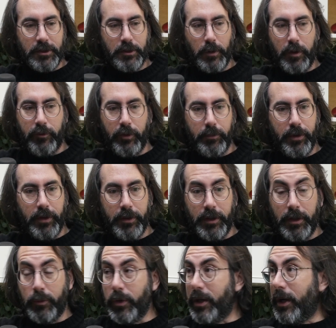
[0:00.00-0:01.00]
square foot building
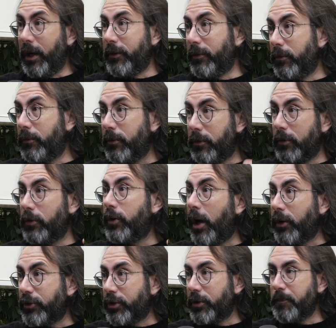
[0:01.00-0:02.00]
that we got to
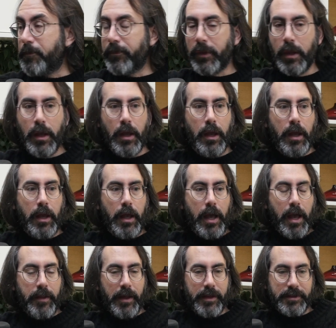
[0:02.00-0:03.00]
touch.
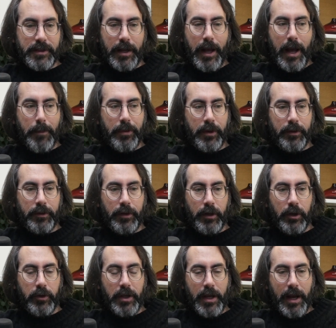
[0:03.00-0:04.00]
And as it happened, you
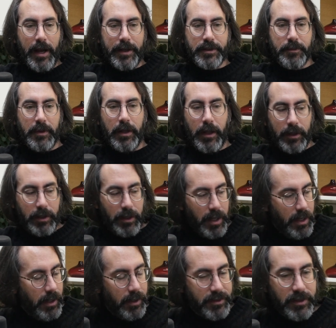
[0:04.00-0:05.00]
know, he asked me like,
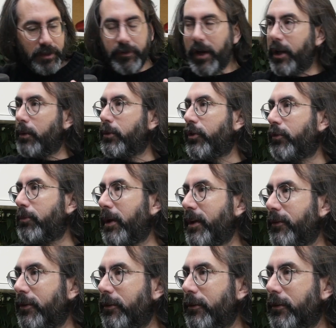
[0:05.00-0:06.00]
"Hey, let's divide up the
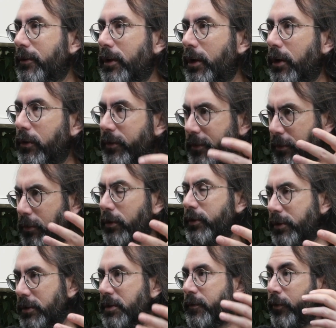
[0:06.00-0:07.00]
spaces." You know, it's
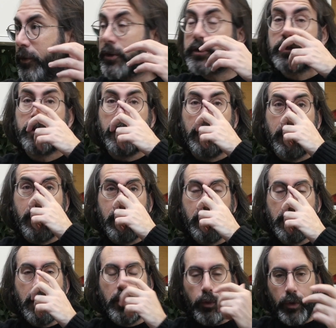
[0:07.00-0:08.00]
his first
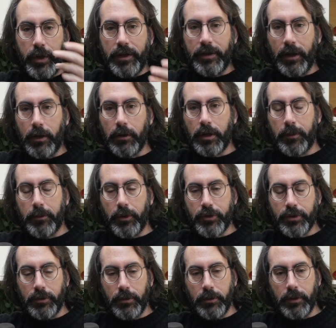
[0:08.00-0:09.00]
retail
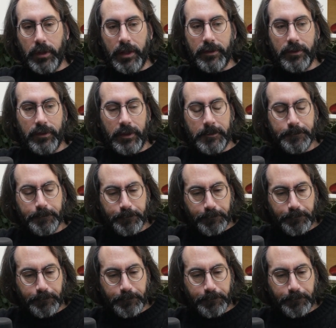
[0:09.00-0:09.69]
commercial entity